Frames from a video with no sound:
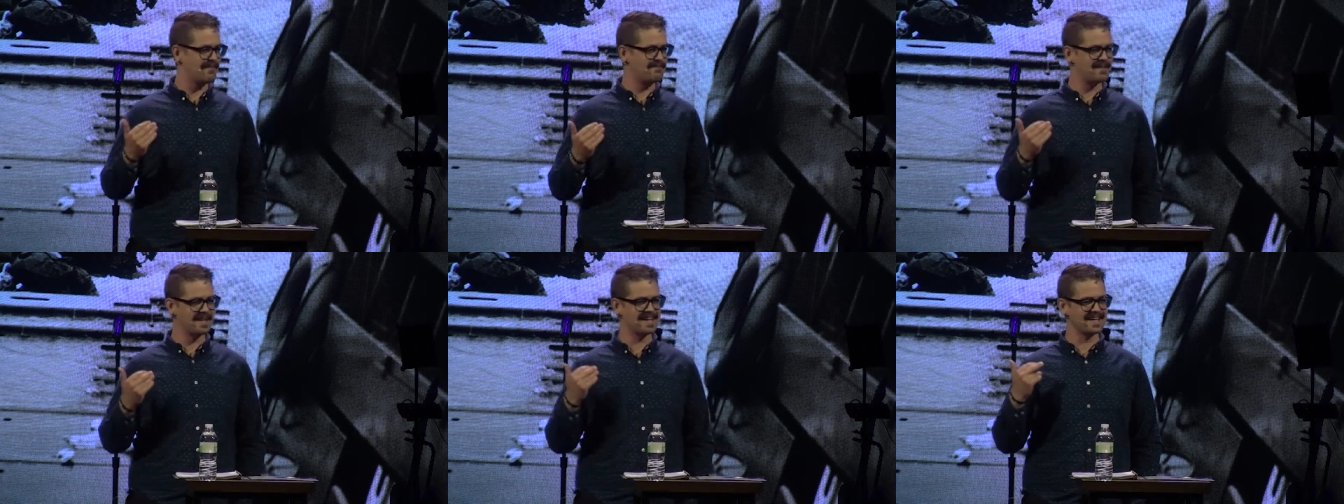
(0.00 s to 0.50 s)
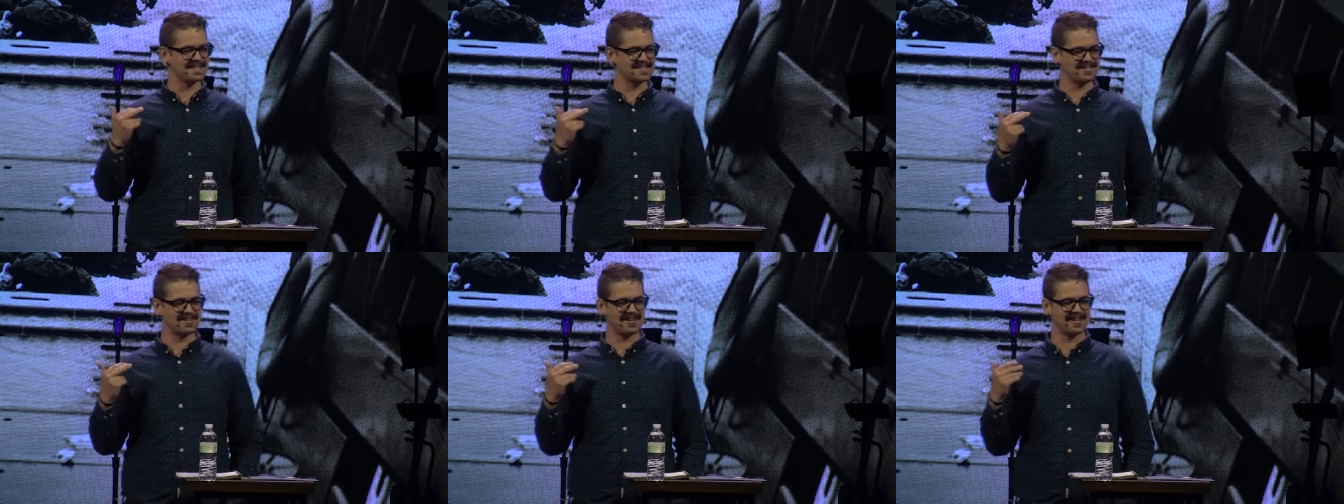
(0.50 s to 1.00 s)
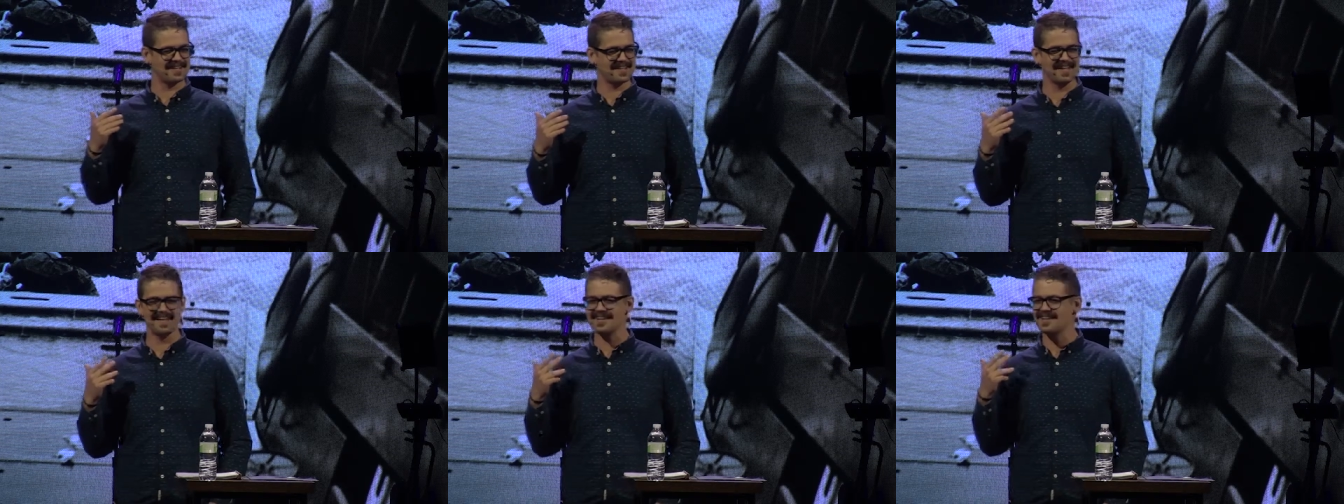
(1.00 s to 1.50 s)
because
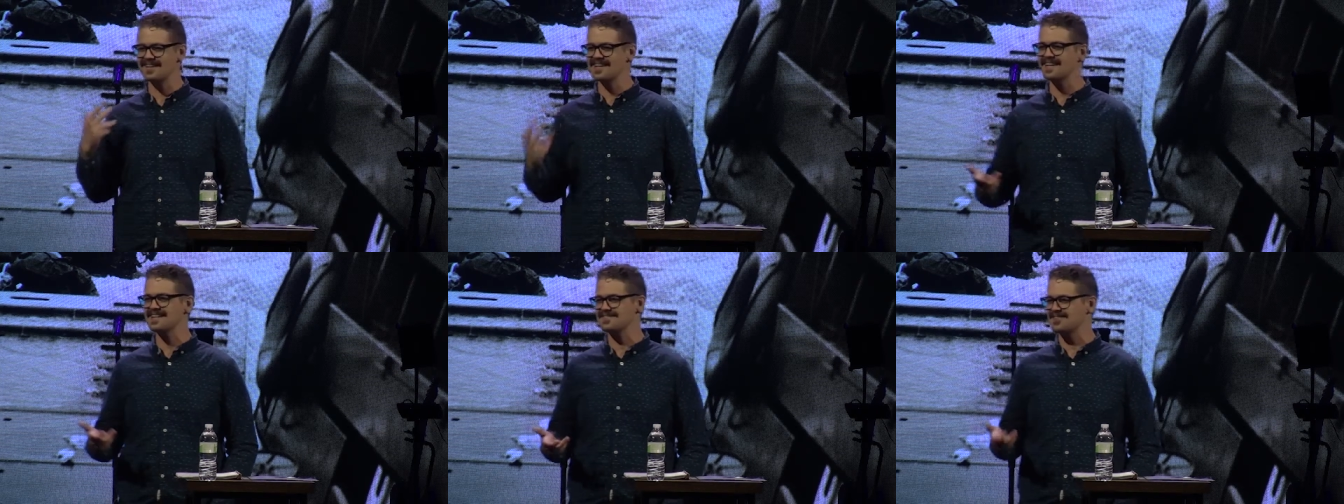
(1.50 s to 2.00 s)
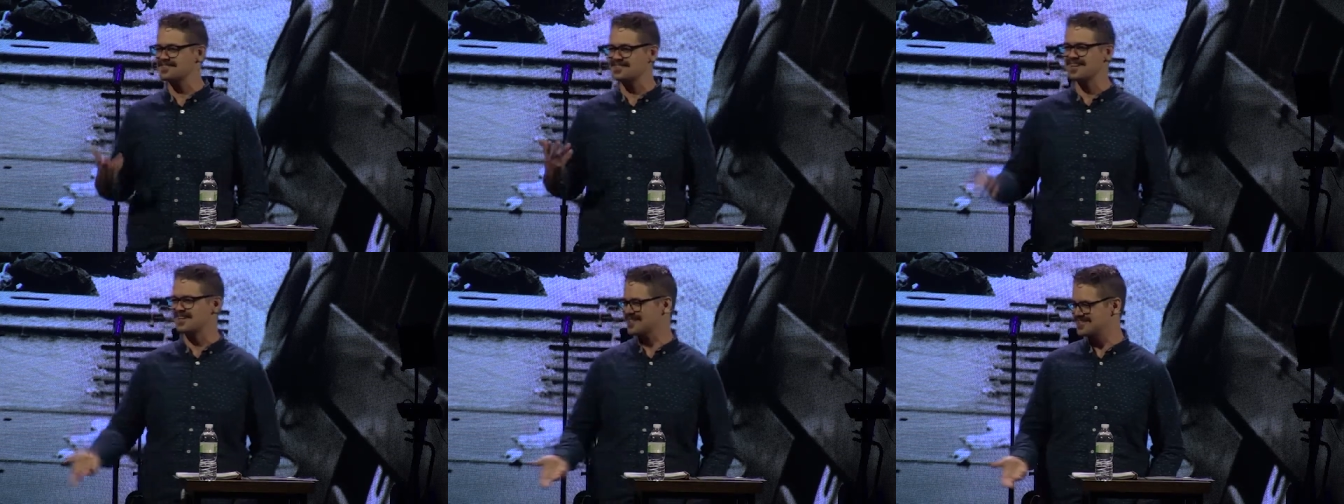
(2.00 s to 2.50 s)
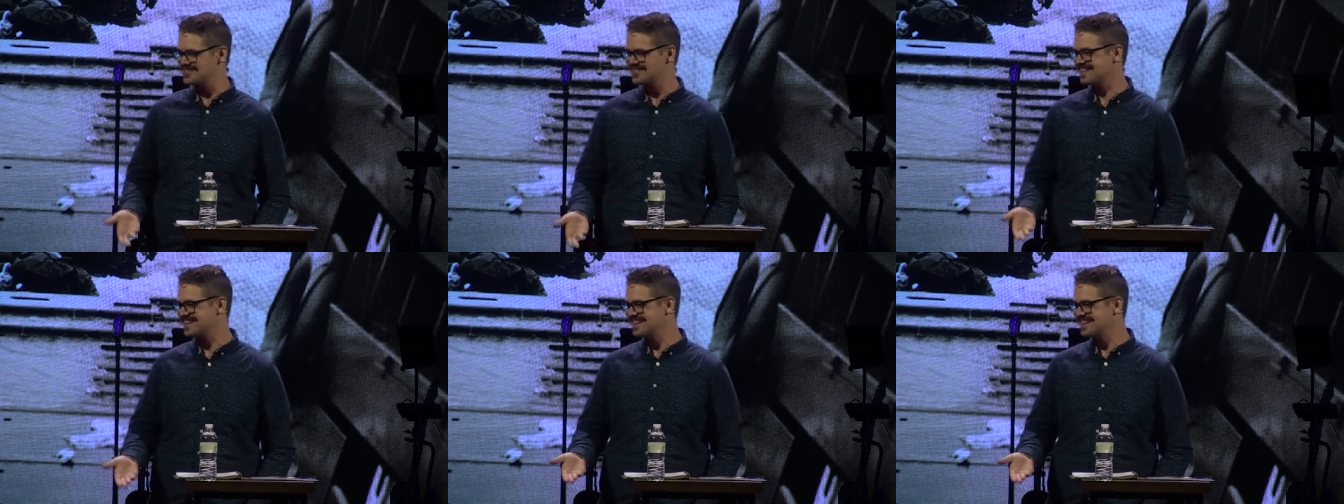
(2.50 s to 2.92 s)
your kids are sinners.